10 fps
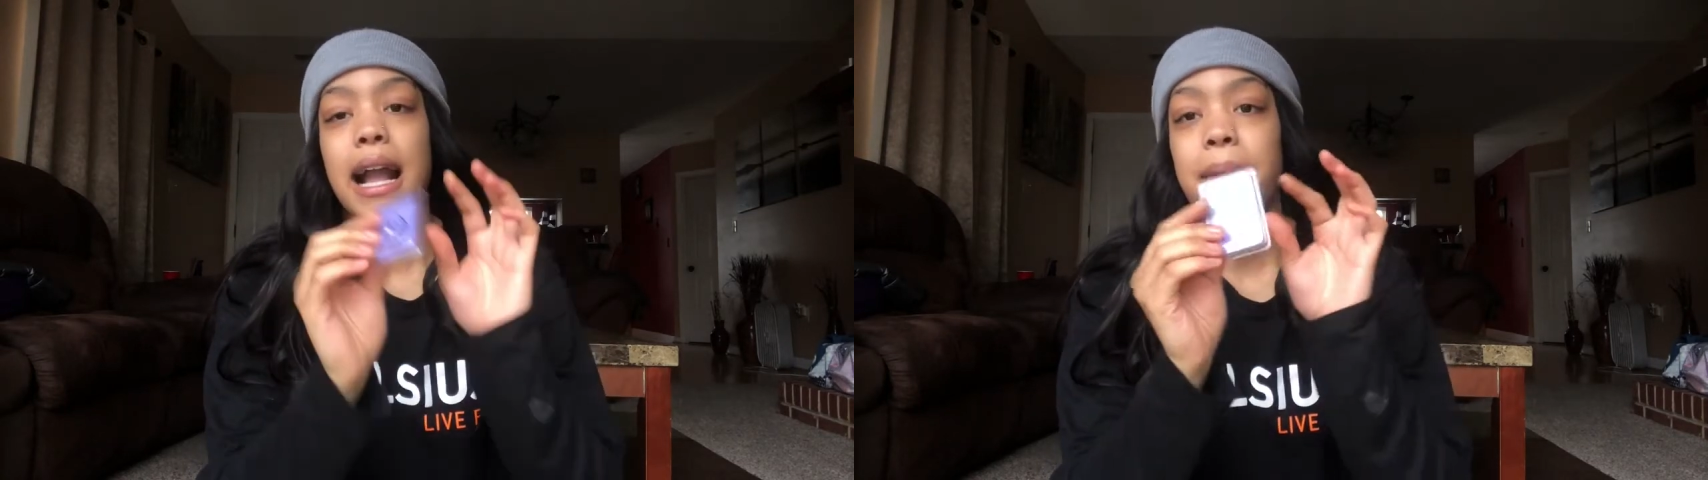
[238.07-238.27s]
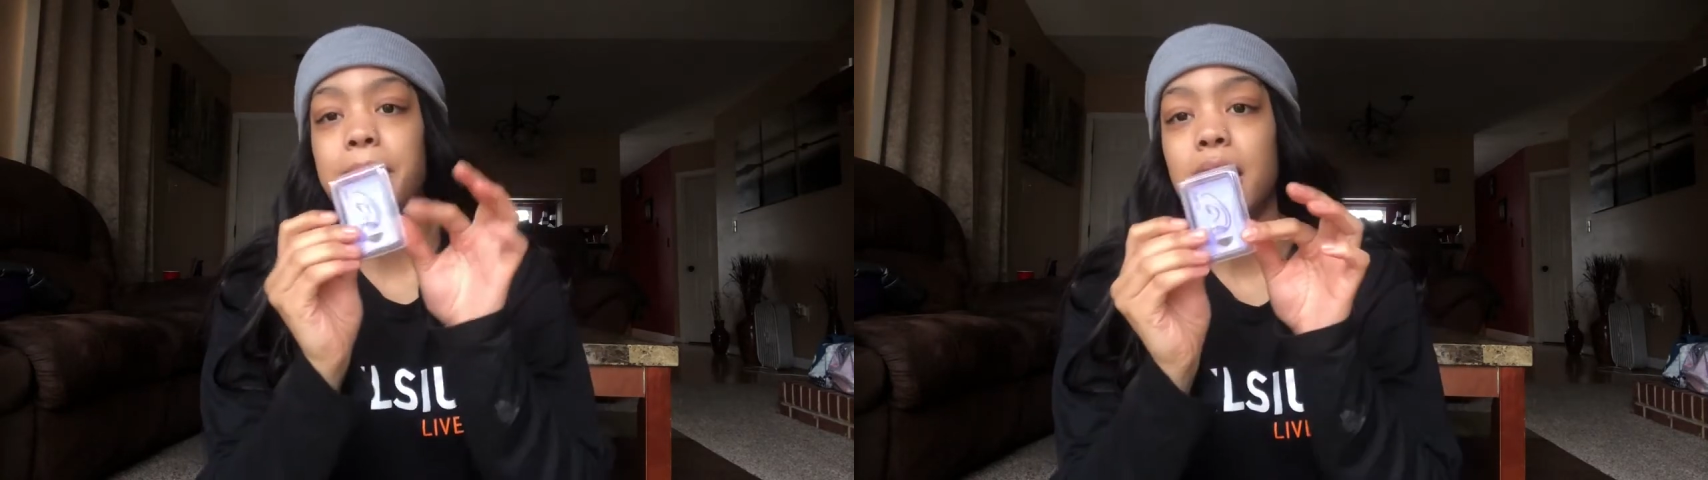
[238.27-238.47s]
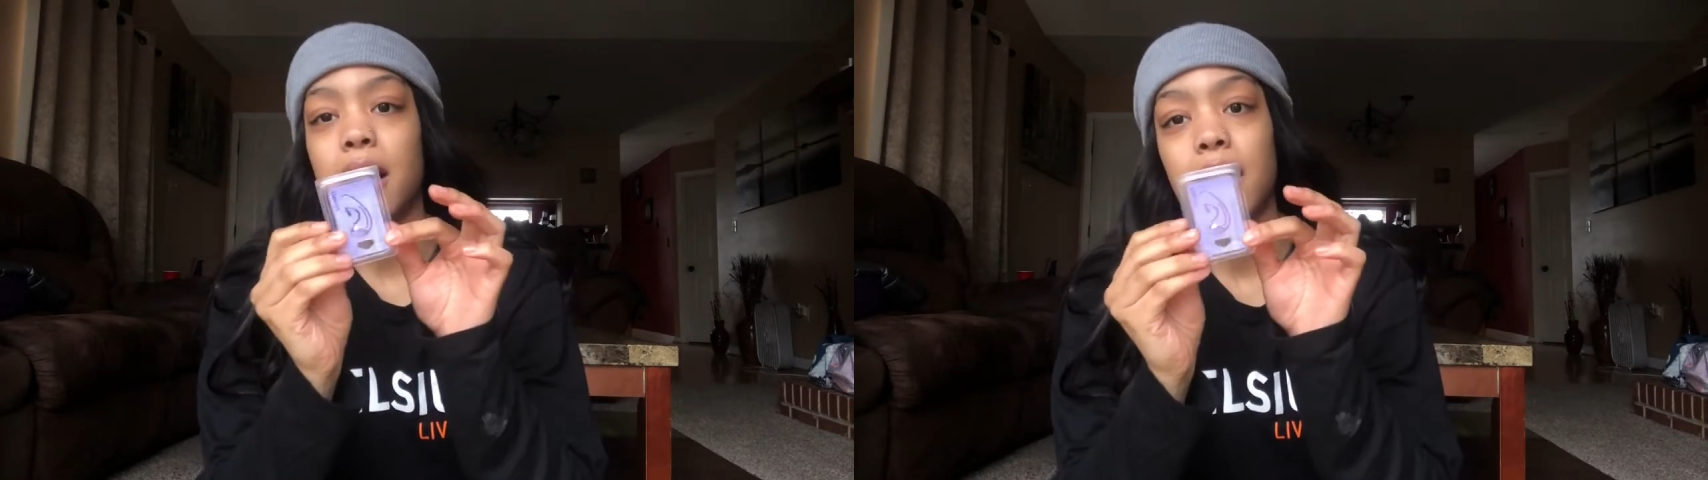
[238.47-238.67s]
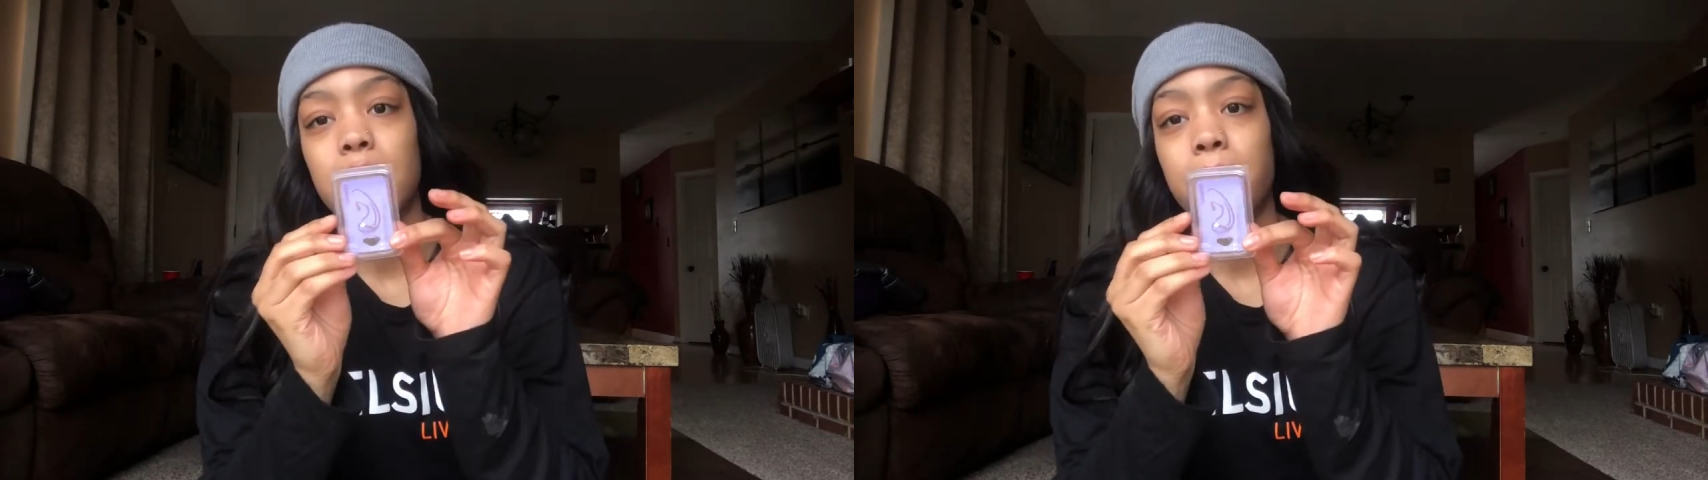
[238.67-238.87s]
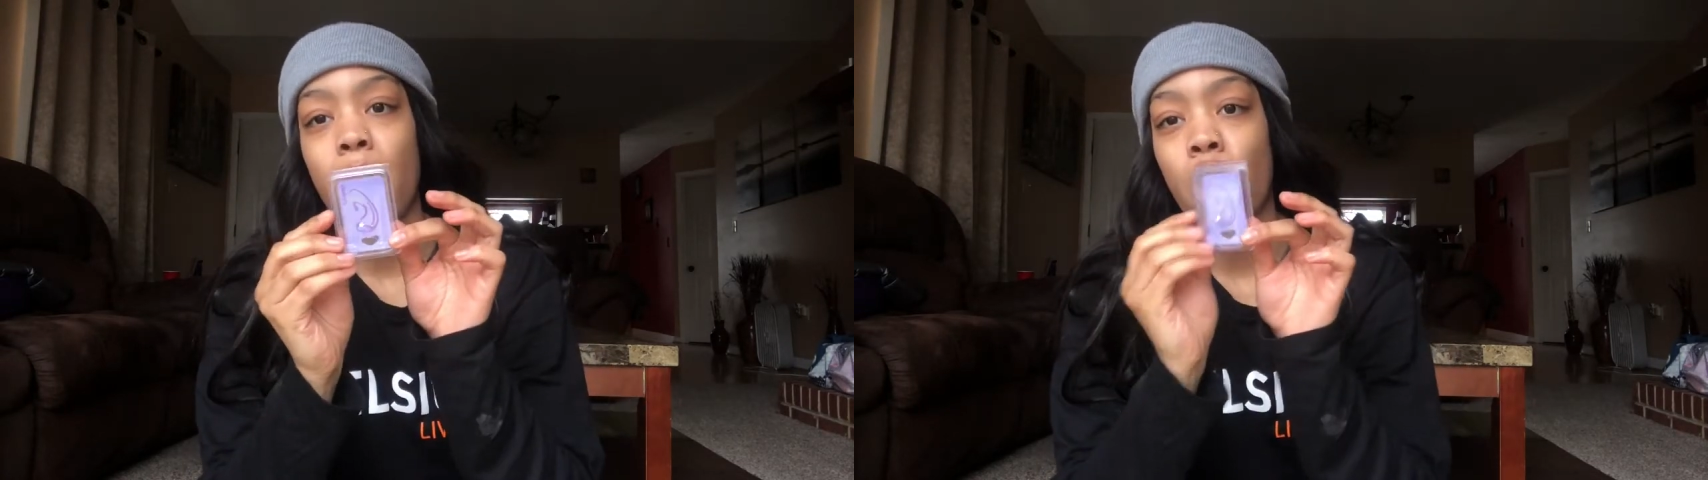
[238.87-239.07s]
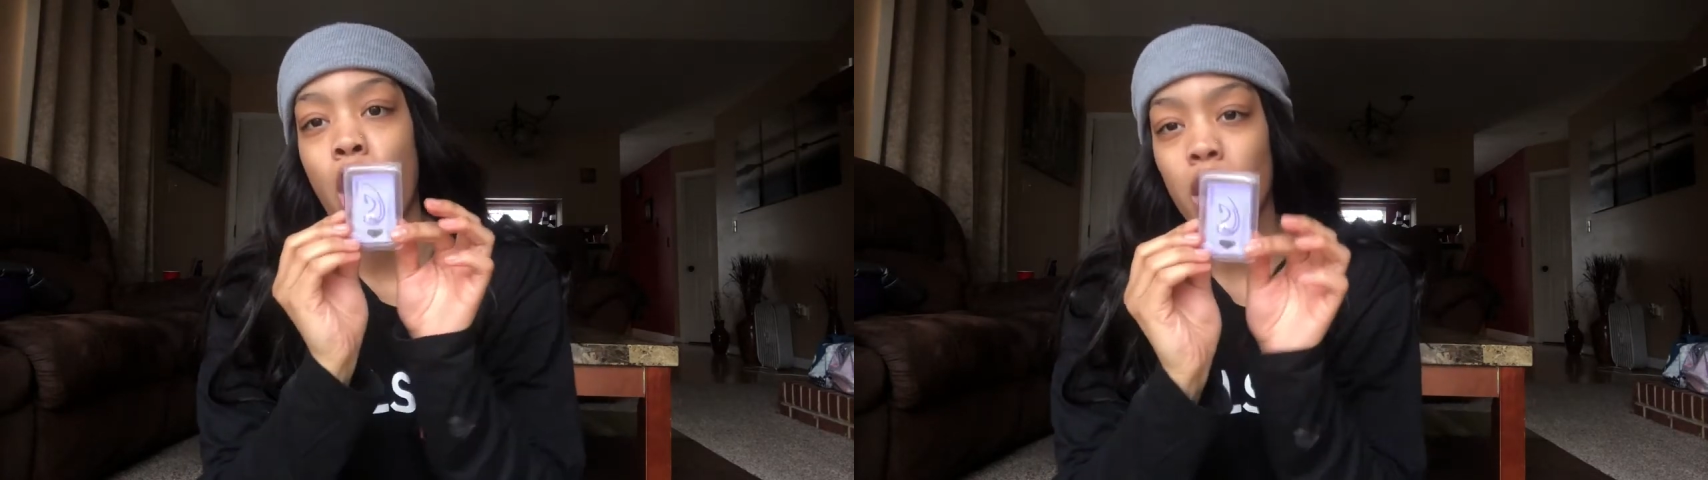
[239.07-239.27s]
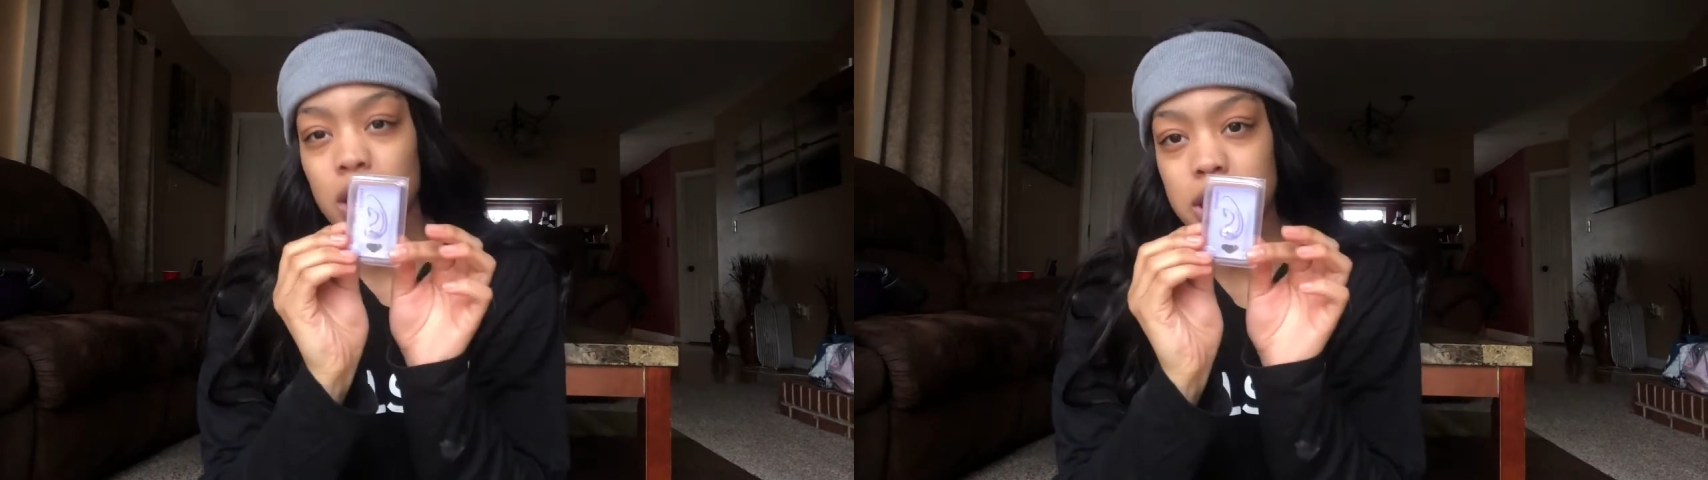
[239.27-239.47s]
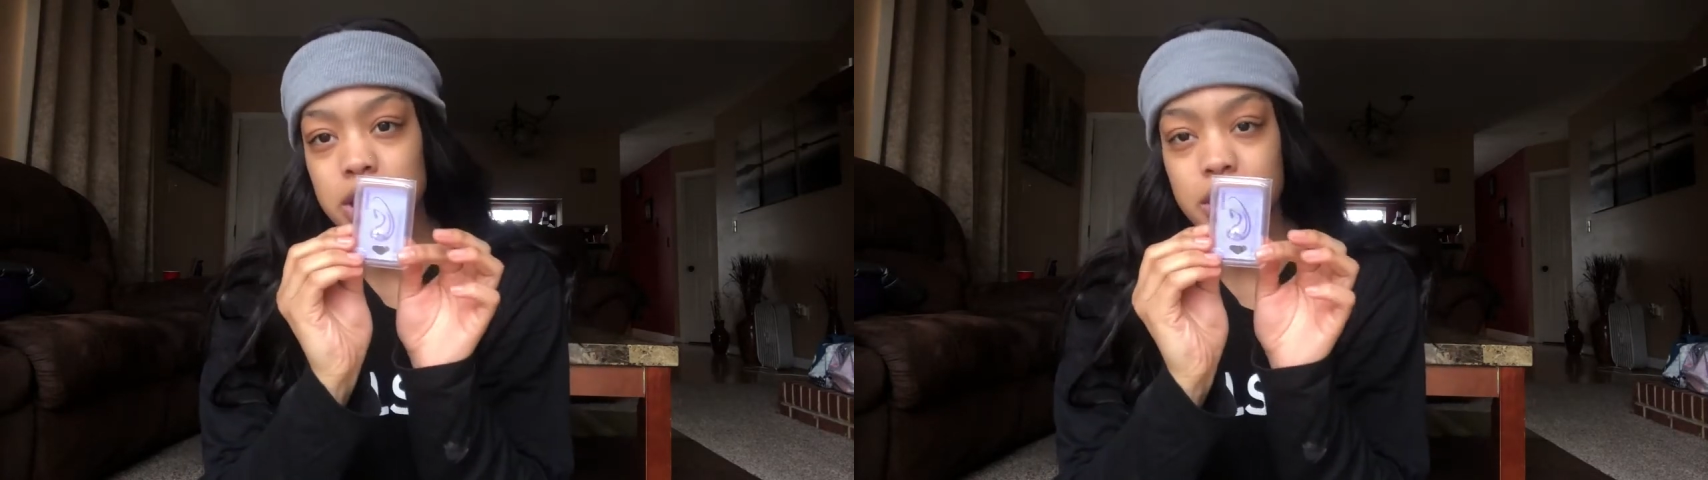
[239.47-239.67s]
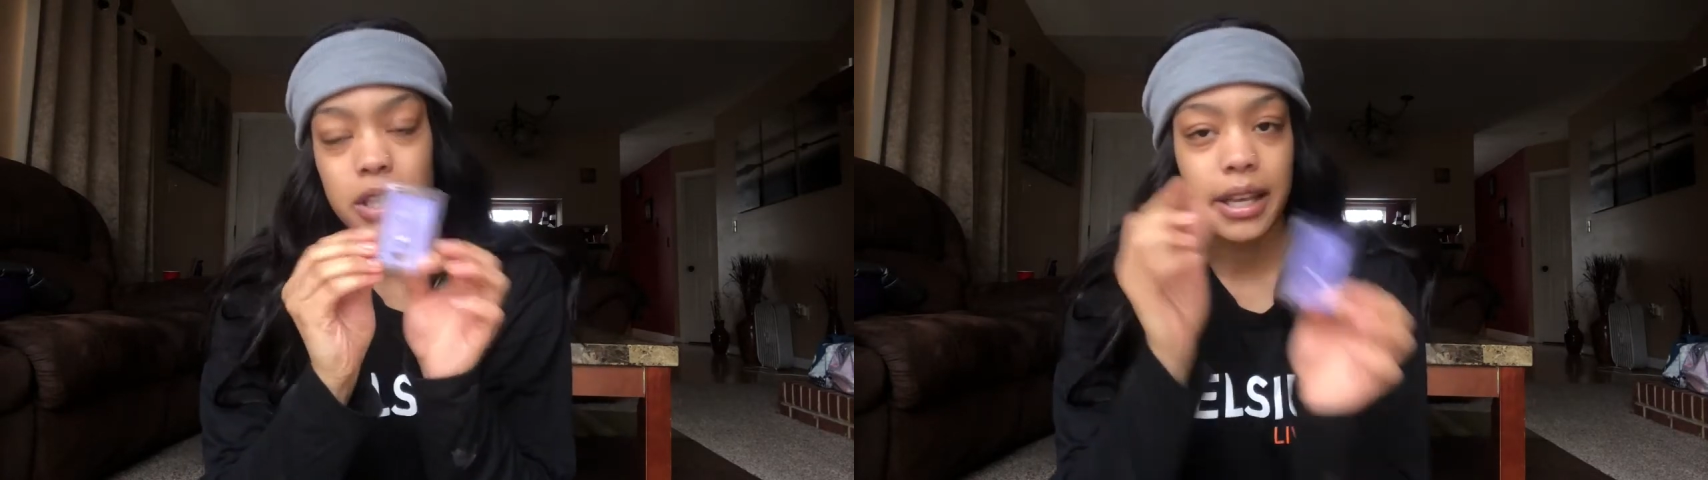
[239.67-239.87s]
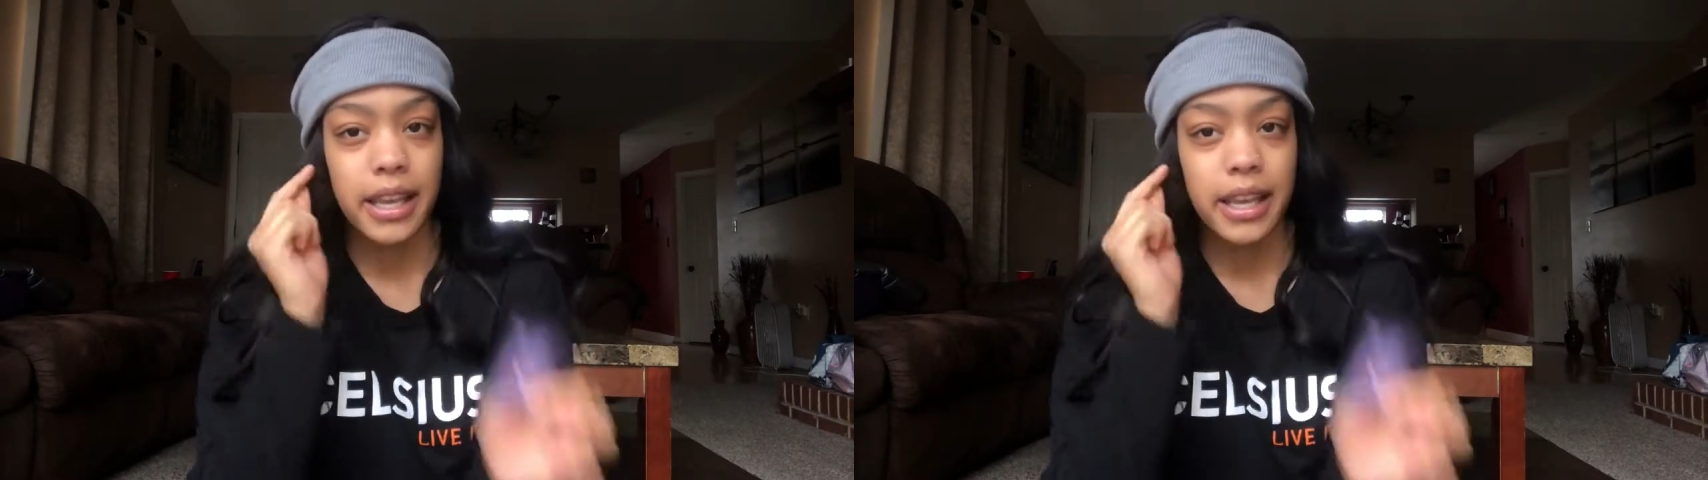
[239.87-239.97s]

got me a cartilage